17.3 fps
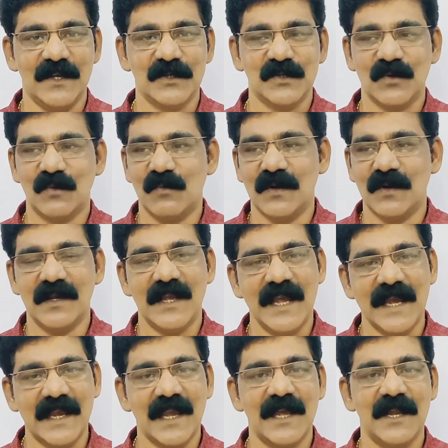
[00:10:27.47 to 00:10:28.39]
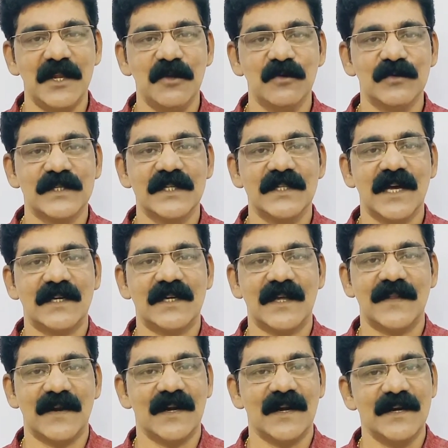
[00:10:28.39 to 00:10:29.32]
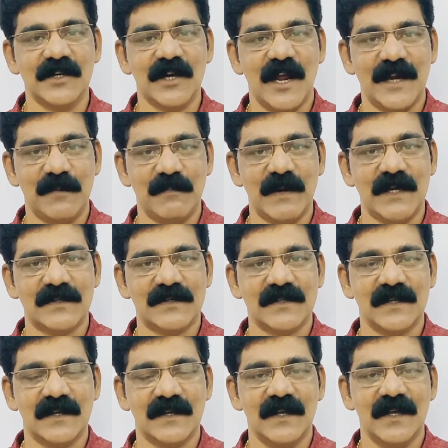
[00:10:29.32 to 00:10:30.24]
So again you see that other little animals,